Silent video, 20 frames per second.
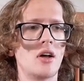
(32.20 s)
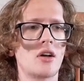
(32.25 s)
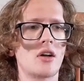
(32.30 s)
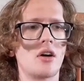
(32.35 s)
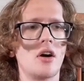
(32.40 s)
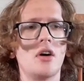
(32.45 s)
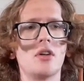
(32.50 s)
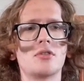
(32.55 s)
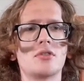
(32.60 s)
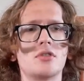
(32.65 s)

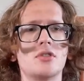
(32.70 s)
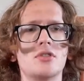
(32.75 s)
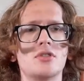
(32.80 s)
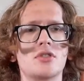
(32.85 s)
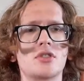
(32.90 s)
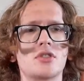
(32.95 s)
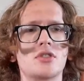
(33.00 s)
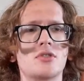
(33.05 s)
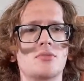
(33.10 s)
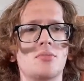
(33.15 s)
Culture
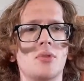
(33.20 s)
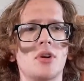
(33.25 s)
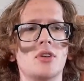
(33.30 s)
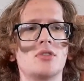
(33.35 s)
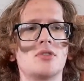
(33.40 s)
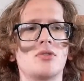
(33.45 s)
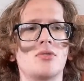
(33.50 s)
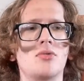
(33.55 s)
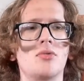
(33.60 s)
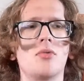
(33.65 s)
is
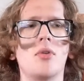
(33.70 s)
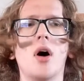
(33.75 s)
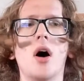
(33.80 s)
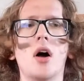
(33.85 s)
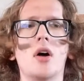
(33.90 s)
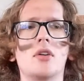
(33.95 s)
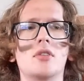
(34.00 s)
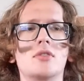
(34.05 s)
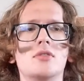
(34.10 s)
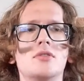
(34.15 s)
expressed through
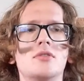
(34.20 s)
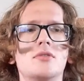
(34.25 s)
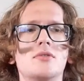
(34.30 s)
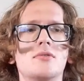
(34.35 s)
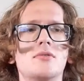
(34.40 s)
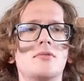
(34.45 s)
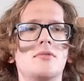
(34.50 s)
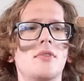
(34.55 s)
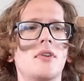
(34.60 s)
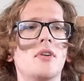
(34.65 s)
arts,
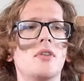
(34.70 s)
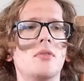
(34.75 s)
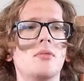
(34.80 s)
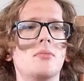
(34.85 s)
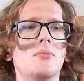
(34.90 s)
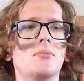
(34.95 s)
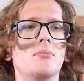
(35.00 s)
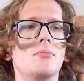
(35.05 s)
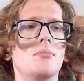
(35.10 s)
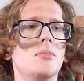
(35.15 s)

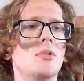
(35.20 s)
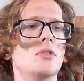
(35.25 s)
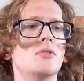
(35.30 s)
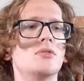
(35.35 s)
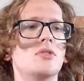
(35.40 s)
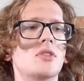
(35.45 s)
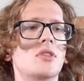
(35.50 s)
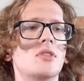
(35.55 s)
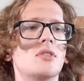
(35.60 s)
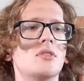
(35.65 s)
film,
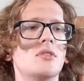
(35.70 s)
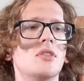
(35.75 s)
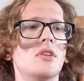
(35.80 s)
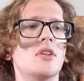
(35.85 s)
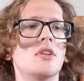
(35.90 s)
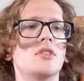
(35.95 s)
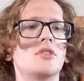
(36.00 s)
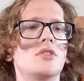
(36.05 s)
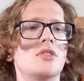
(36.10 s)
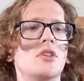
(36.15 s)
music,
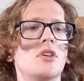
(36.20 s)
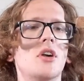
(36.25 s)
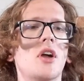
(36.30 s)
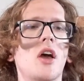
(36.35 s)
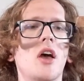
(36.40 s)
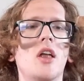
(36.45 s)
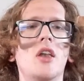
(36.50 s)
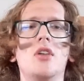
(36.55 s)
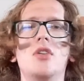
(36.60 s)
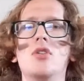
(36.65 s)

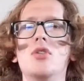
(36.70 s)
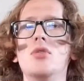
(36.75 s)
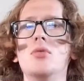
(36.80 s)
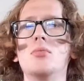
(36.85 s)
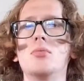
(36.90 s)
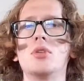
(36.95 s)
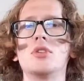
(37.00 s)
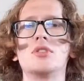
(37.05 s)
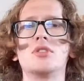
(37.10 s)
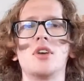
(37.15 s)
literature, and
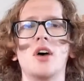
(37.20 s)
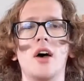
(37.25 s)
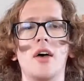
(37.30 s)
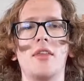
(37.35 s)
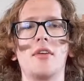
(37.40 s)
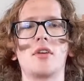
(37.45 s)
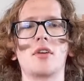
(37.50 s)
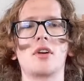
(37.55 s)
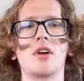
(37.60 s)
numerous other